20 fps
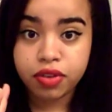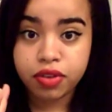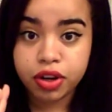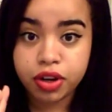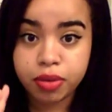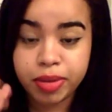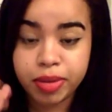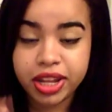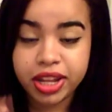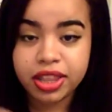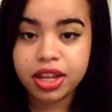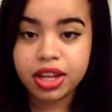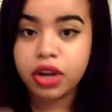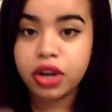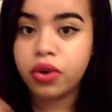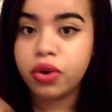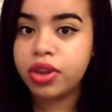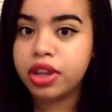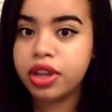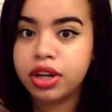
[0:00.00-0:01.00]
finger
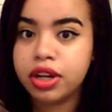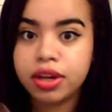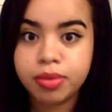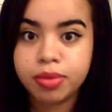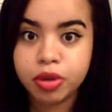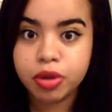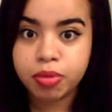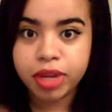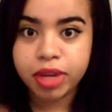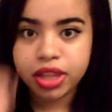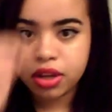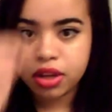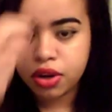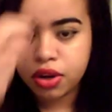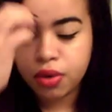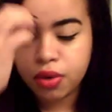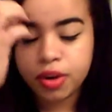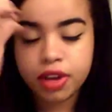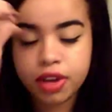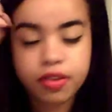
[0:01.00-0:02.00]
method or the W
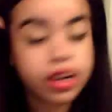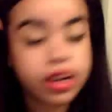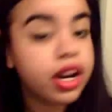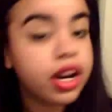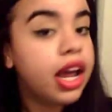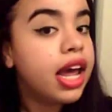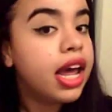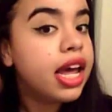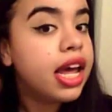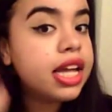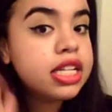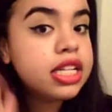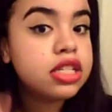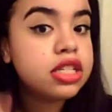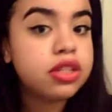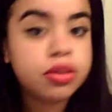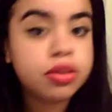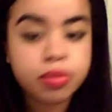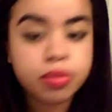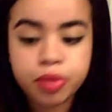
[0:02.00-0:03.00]
method or whatever.
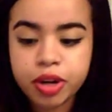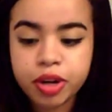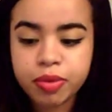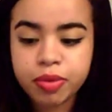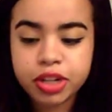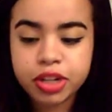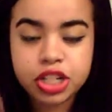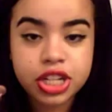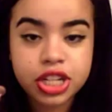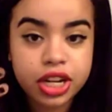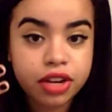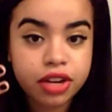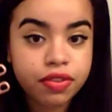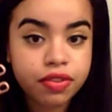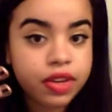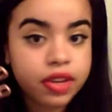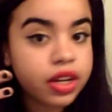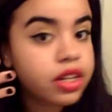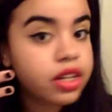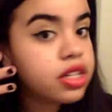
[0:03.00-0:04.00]
You pretty much take your
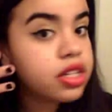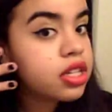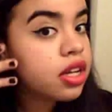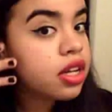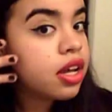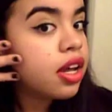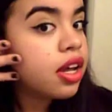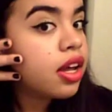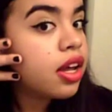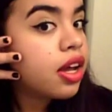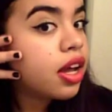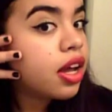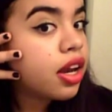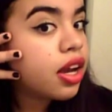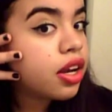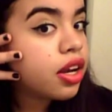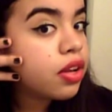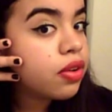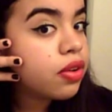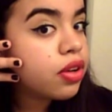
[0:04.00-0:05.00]
fingers,
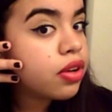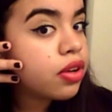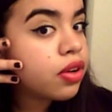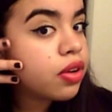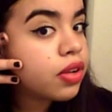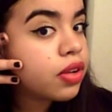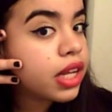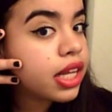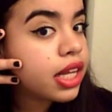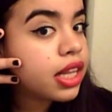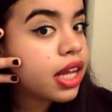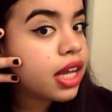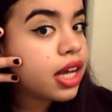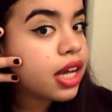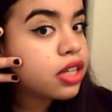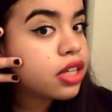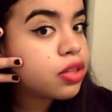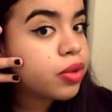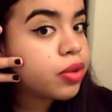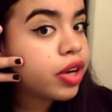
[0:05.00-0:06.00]
and you can go like
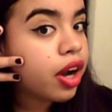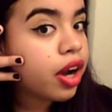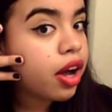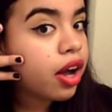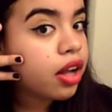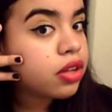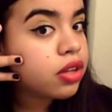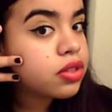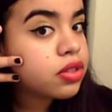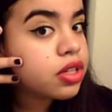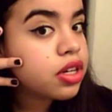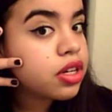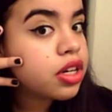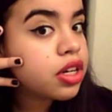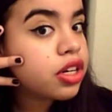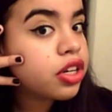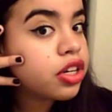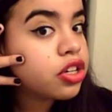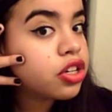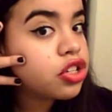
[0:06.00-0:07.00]
that to where your hollows
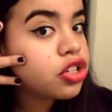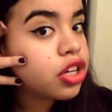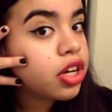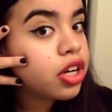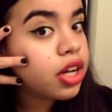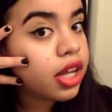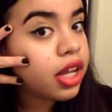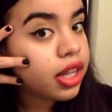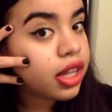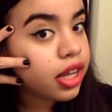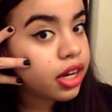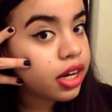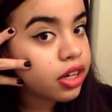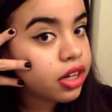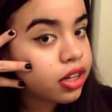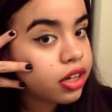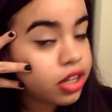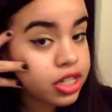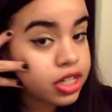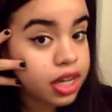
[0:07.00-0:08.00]
are, your jaw, and
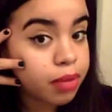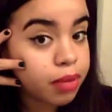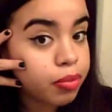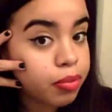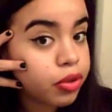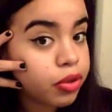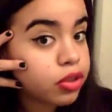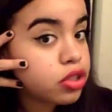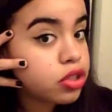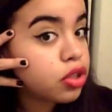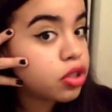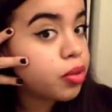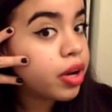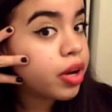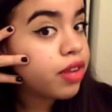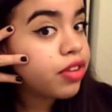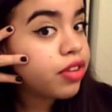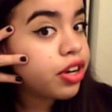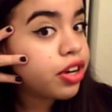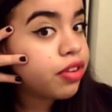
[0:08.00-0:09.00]
then your temple.
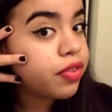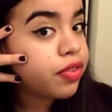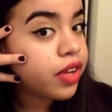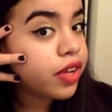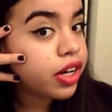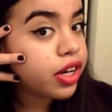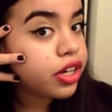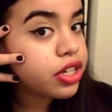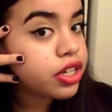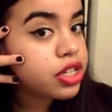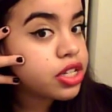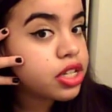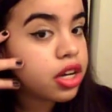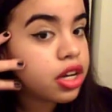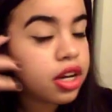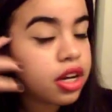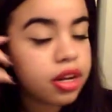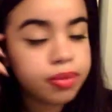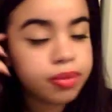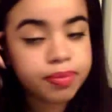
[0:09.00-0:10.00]
So wherever your
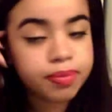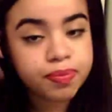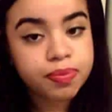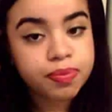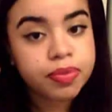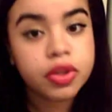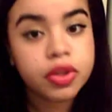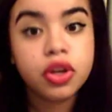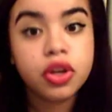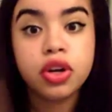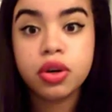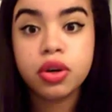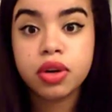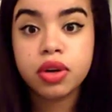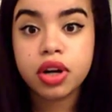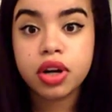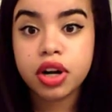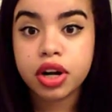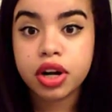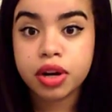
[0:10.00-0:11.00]
fingers,
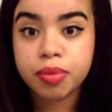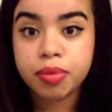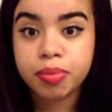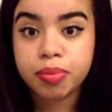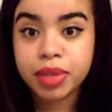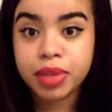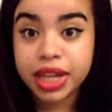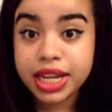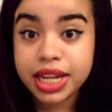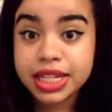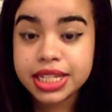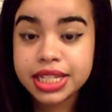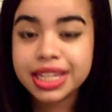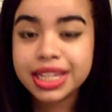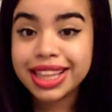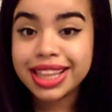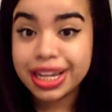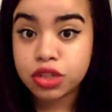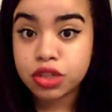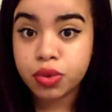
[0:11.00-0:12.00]
are placed,
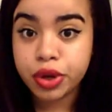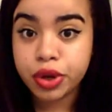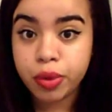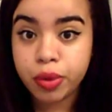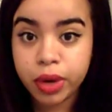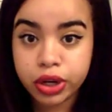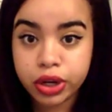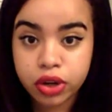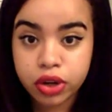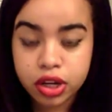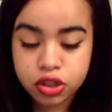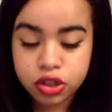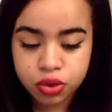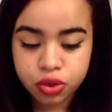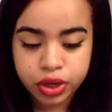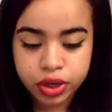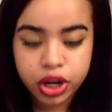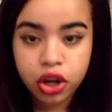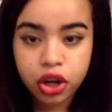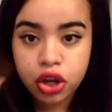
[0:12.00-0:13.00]
that's where you want to
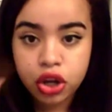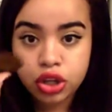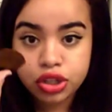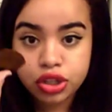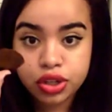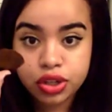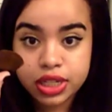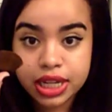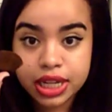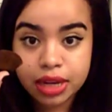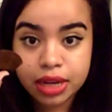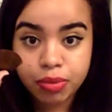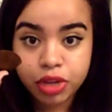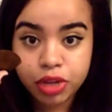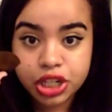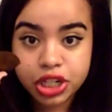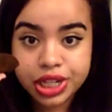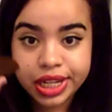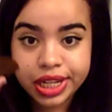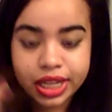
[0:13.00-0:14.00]
contour. So you take a
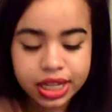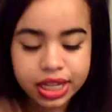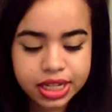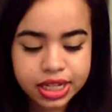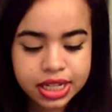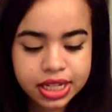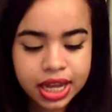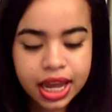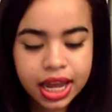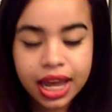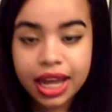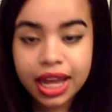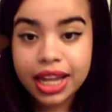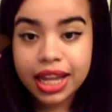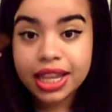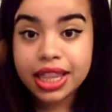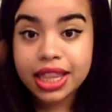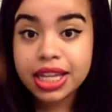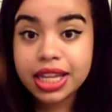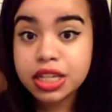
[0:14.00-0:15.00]
brush like this,
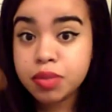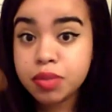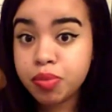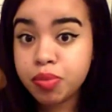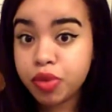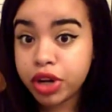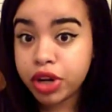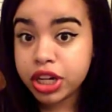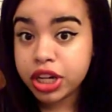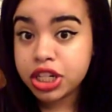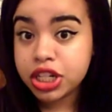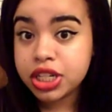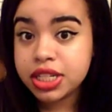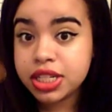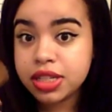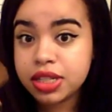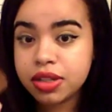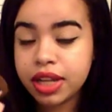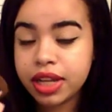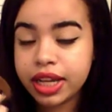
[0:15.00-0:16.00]
and this brush
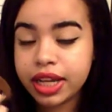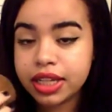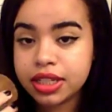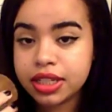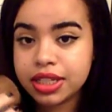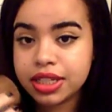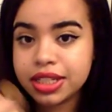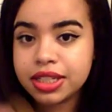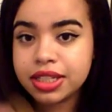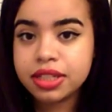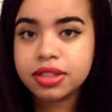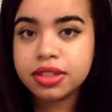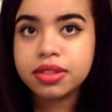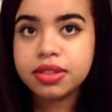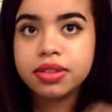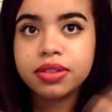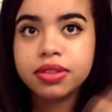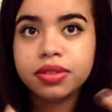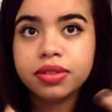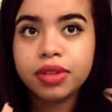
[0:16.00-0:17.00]
is
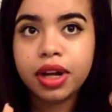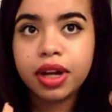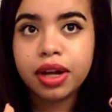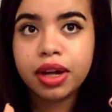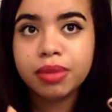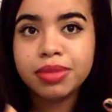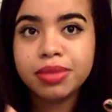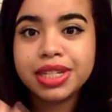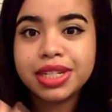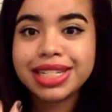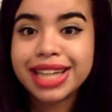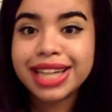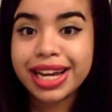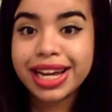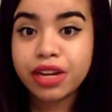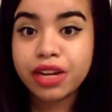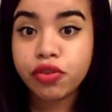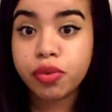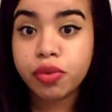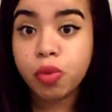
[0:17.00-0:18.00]

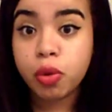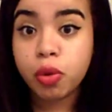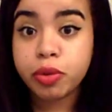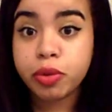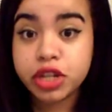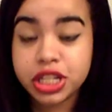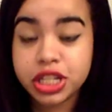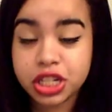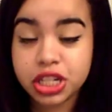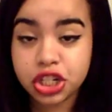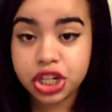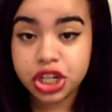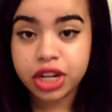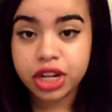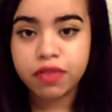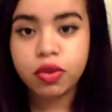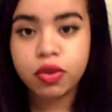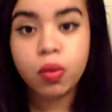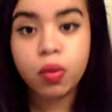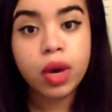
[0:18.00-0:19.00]
designed for more
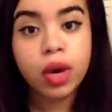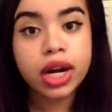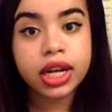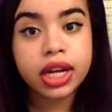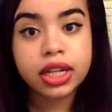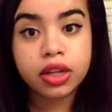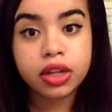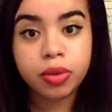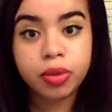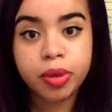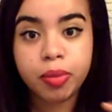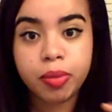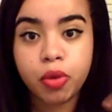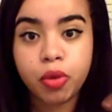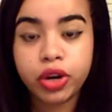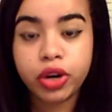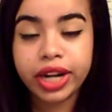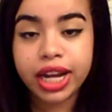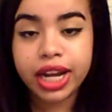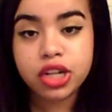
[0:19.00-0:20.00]
precision. If you want it a little
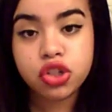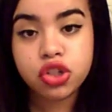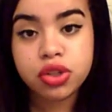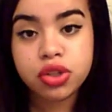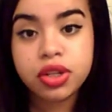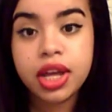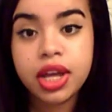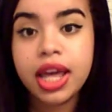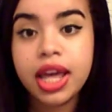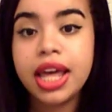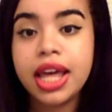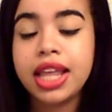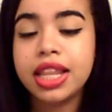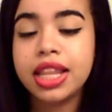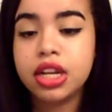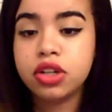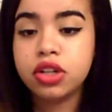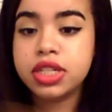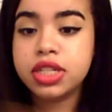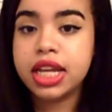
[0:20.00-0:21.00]
bit more natural,
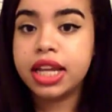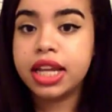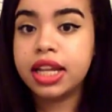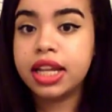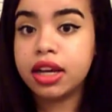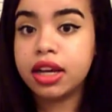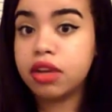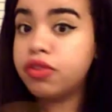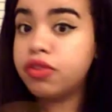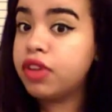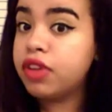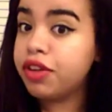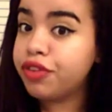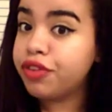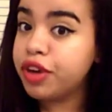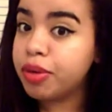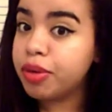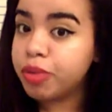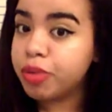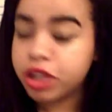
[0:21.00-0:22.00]
then you take a
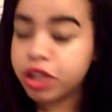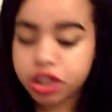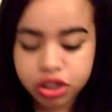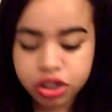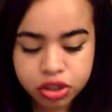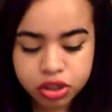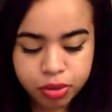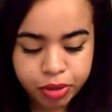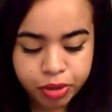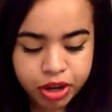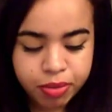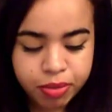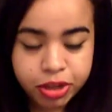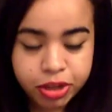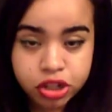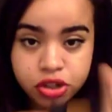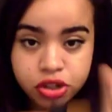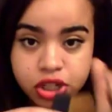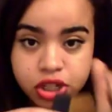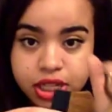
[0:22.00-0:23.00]
fluffier brush. So
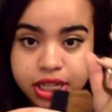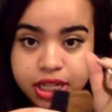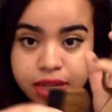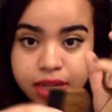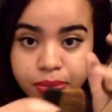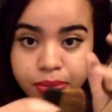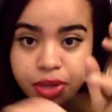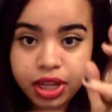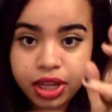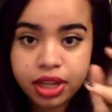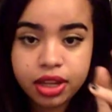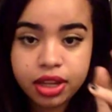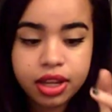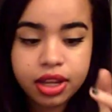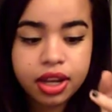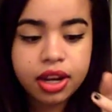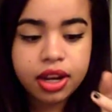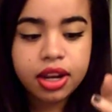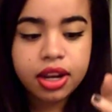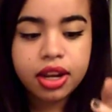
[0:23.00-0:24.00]
pretty much you just dip
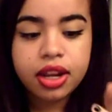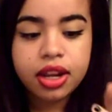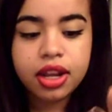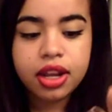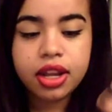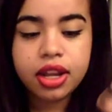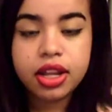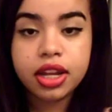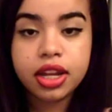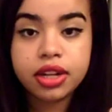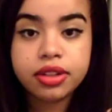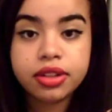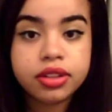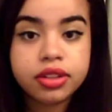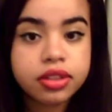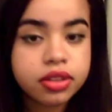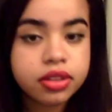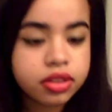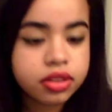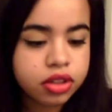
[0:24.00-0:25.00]
it, and
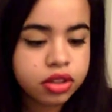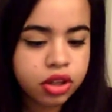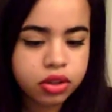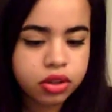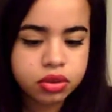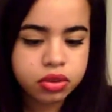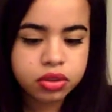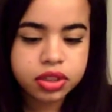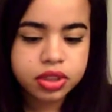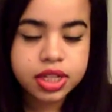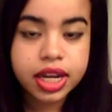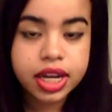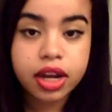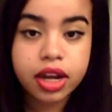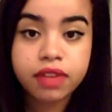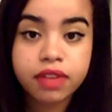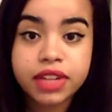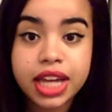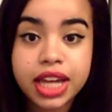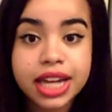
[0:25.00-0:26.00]
then
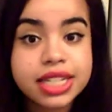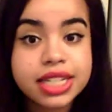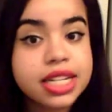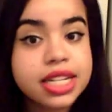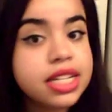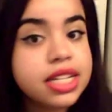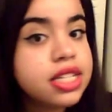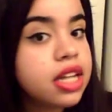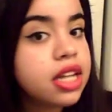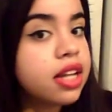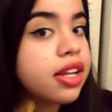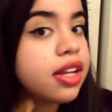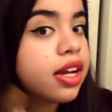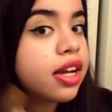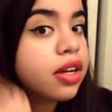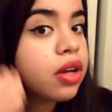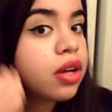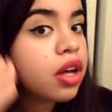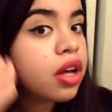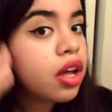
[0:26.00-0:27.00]
take off the excess,
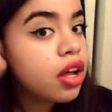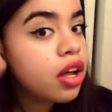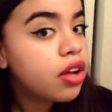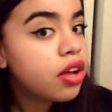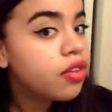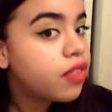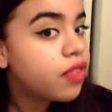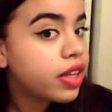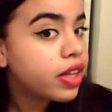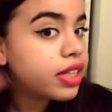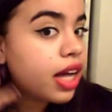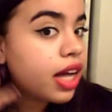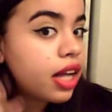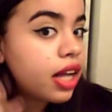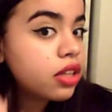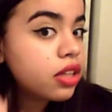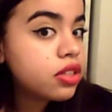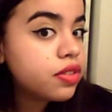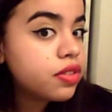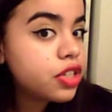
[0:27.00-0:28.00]
and then
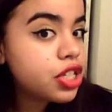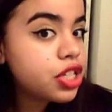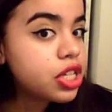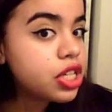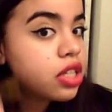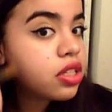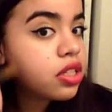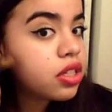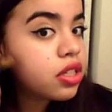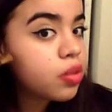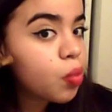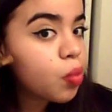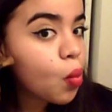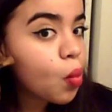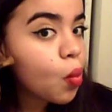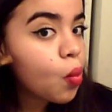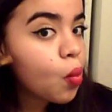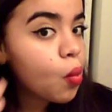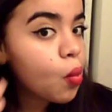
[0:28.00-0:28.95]
find the hollows of your cheeks